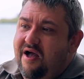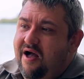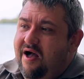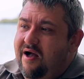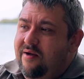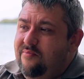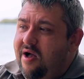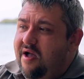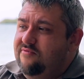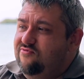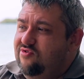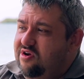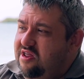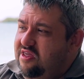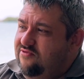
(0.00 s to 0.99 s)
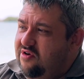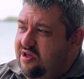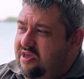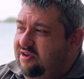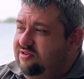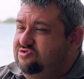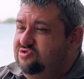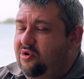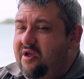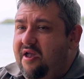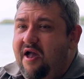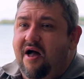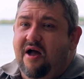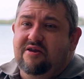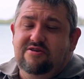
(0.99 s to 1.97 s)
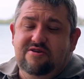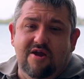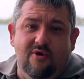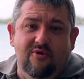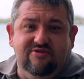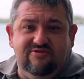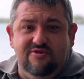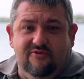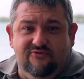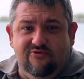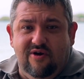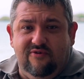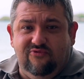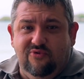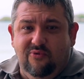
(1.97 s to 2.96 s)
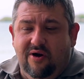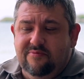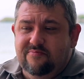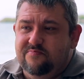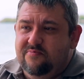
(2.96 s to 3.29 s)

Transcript: I'm really, really enjoying it. I know it's not for everyone,